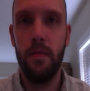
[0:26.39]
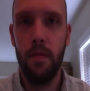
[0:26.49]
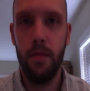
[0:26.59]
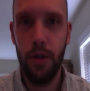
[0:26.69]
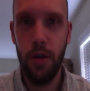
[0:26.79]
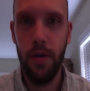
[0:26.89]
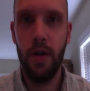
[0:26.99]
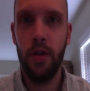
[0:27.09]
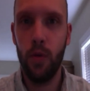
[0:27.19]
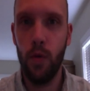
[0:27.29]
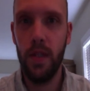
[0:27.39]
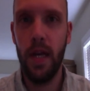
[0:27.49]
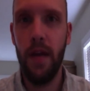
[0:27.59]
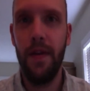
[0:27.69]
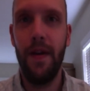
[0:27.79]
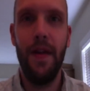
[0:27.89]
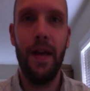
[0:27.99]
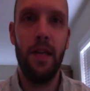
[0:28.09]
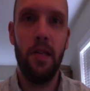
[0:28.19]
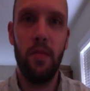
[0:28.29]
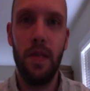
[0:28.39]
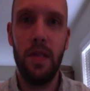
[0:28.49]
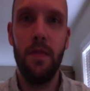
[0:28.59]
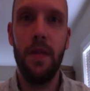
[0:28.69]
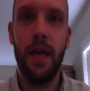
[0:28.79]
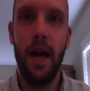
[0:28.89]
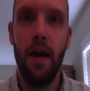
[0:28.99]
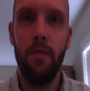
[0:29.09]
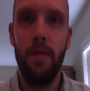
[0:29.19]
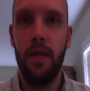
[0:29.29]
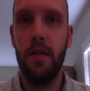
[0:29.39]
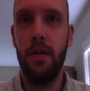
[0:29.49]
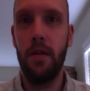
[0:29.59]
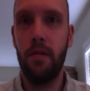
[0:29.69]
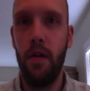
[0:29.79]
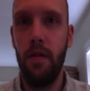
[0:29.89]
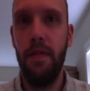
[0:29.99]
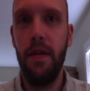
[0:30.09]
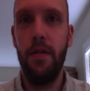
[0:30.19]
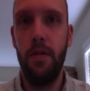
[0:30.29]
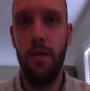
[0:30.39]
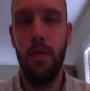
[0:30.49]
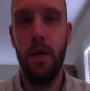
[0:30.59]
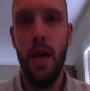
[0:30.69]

Sure, there are tools out there that can spit something out based on a crawl that they do